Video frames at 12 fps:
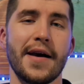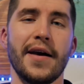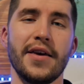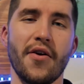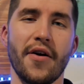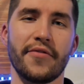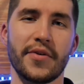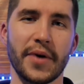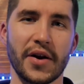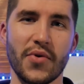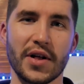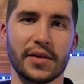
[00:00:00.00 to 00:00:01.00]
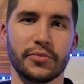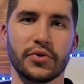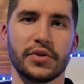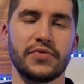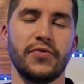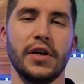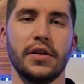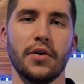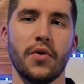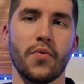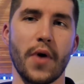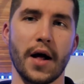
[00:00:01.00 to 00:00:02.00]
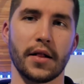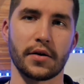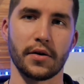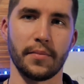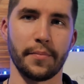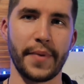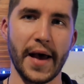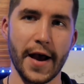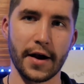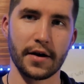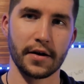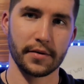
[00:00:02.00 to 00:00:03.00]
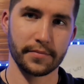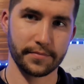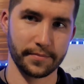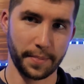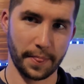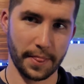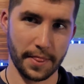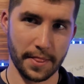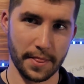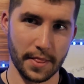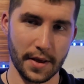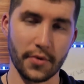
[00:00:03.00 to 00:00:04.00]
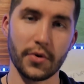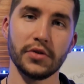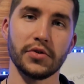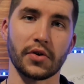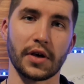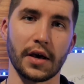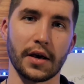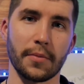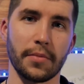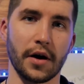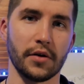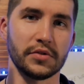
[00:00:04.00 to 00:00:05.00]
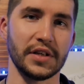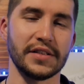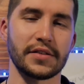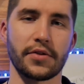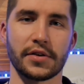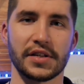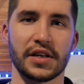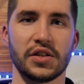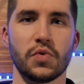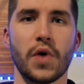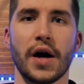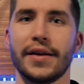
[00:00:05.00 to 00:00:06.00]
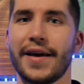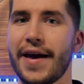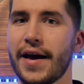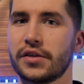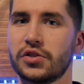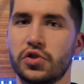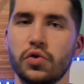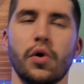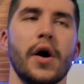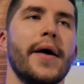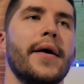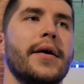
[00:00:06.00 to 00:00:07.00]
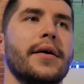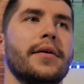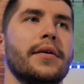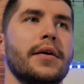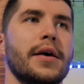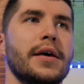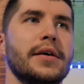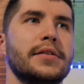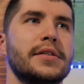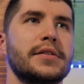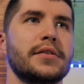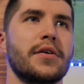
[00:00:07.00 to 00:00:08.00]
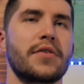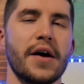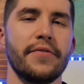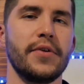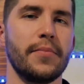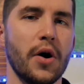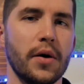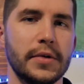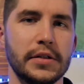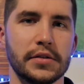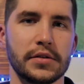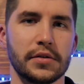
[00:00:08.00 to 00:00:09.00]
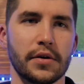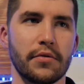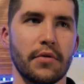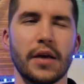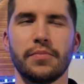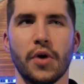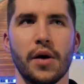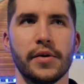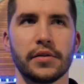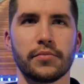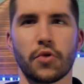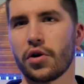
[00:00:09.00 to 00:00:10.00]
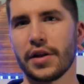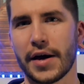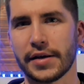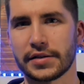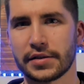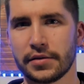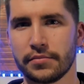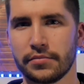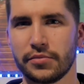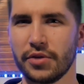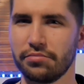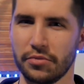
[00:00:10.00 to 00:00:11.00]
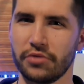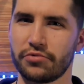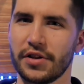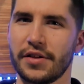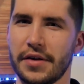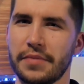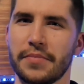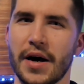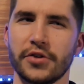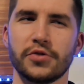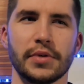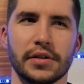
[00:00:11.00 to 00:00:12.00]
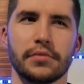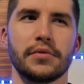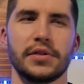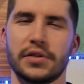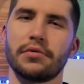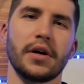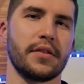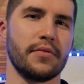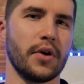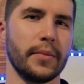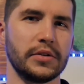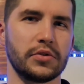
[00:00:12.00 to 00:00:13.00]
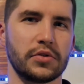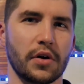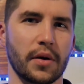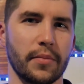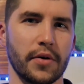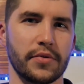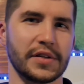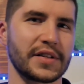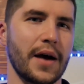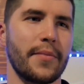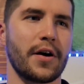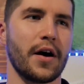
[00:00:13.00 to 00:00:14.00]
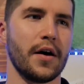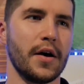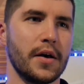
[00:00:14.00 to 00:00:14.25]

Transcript: Hey yo everybody, welcome to this video, welcome back! We're talking about Insta360 One X2. It's arrived the moment, the right moment, more or less, not, not really that much, but it's arrived the moment to talk about this camera,